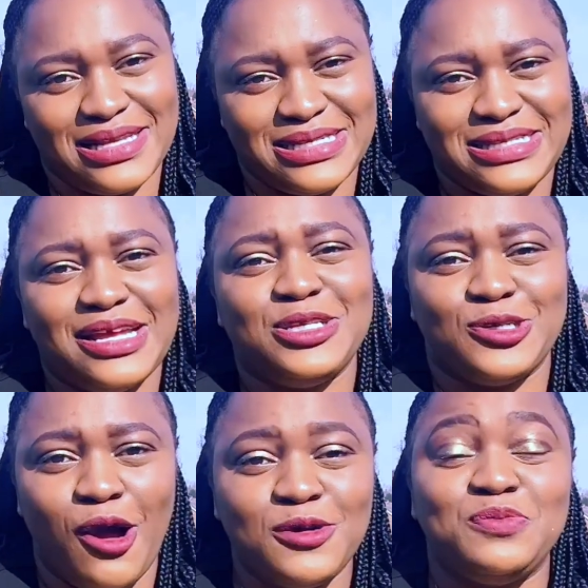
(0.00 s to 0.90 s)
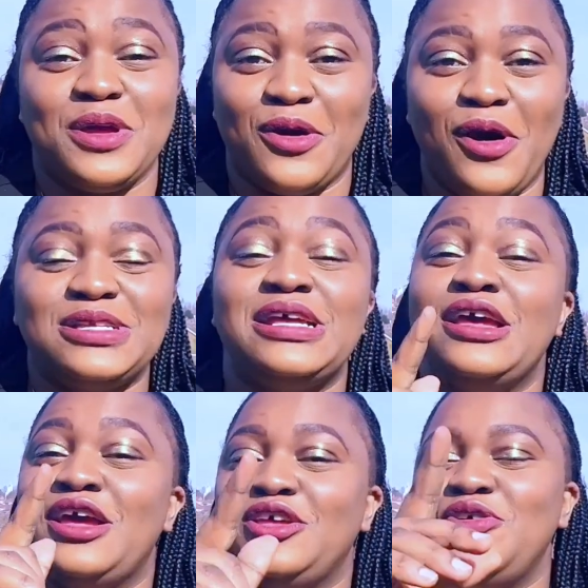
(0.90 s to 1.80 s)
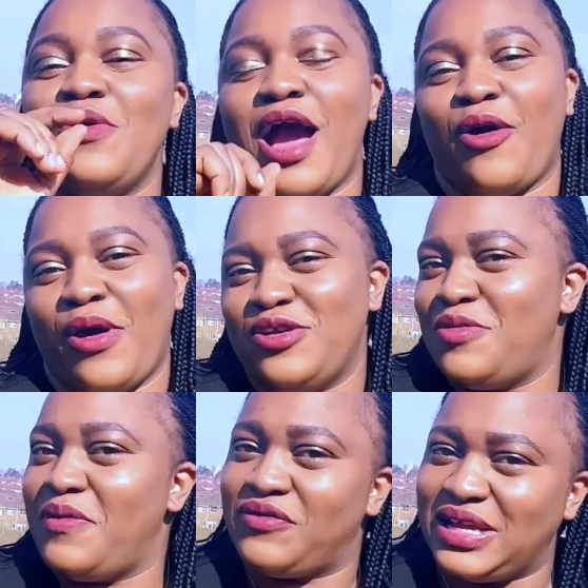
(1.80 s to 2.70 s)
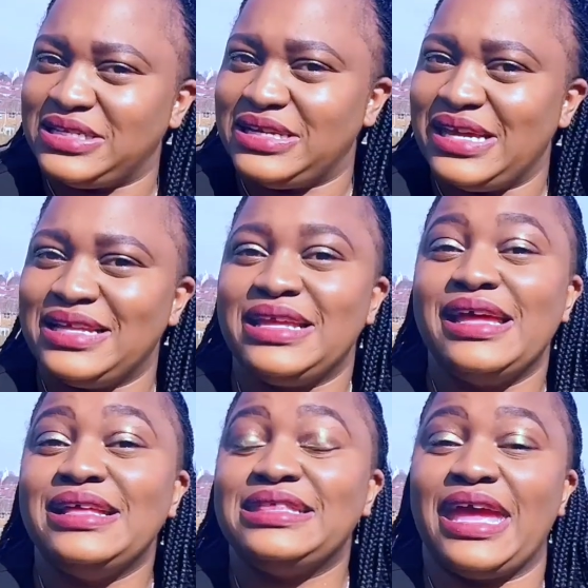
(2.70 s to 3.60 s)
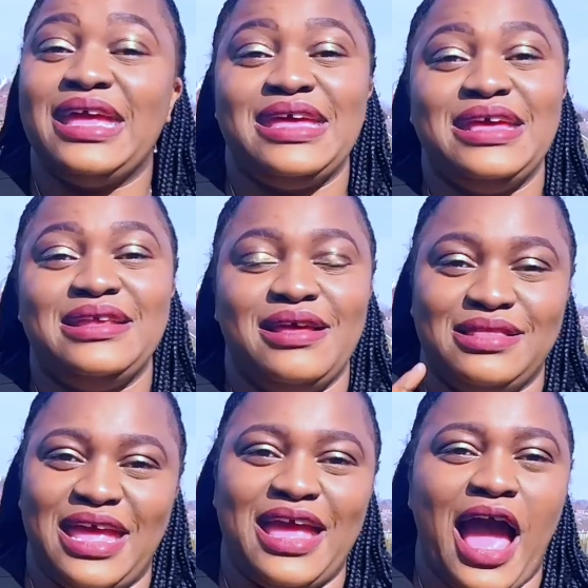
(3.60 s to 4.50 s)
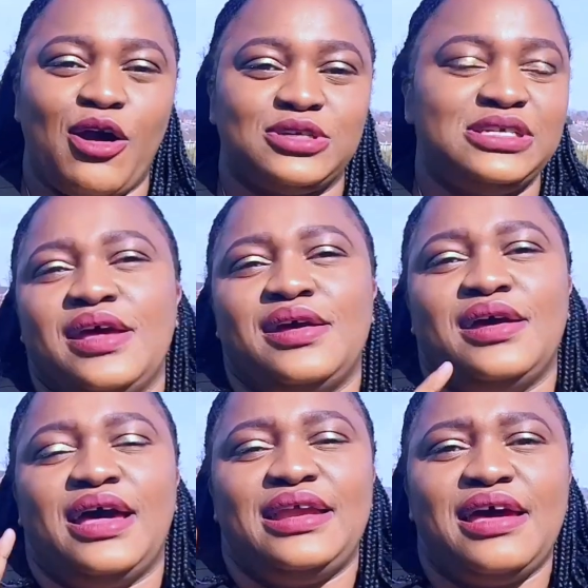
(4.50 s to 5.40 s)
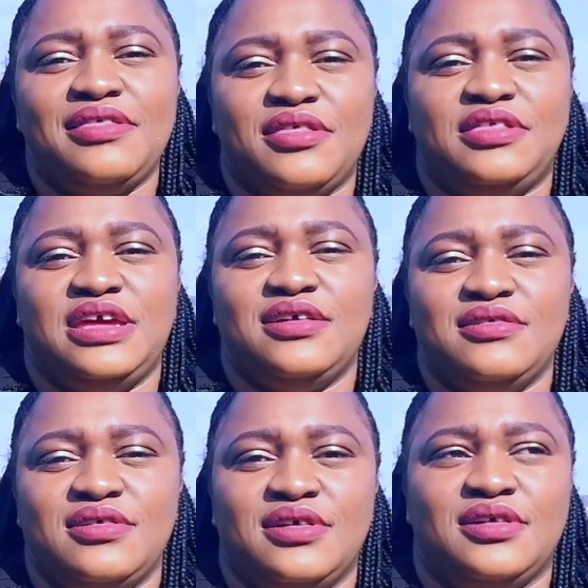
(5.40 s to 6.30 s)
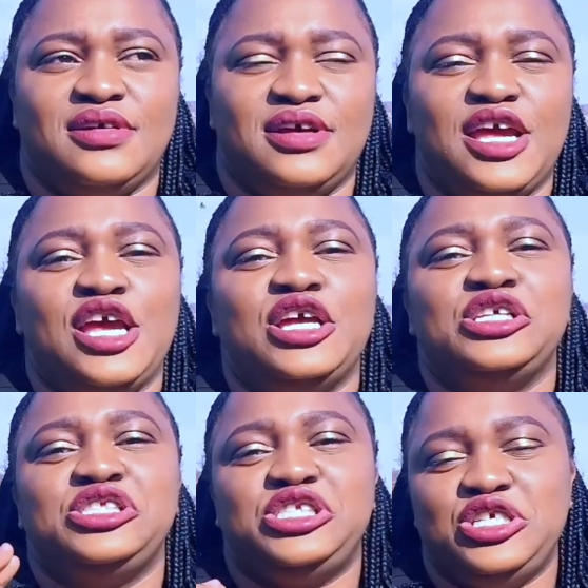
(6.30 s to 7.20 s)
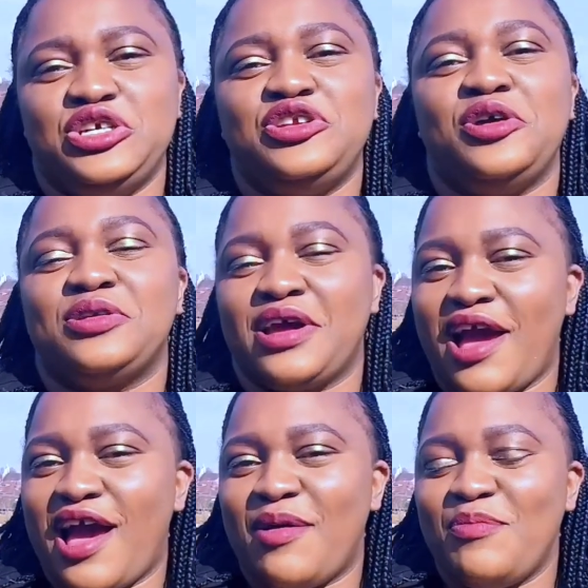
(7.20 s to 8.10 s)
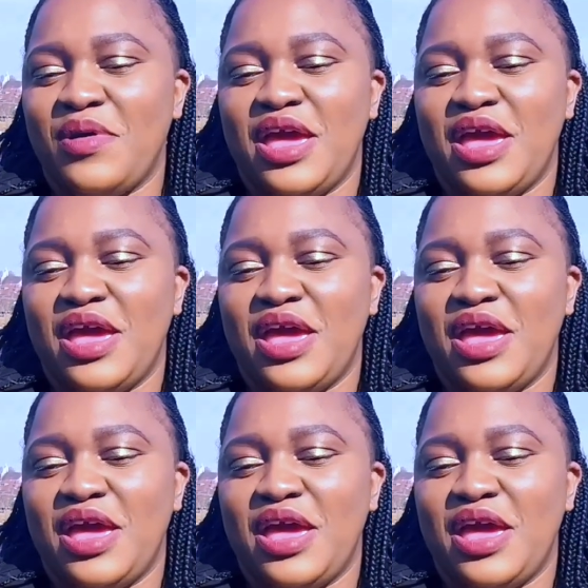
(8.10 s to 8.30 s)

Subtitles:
assistant jobs because you are going to be frustrated day in, day out. Another thing, do not come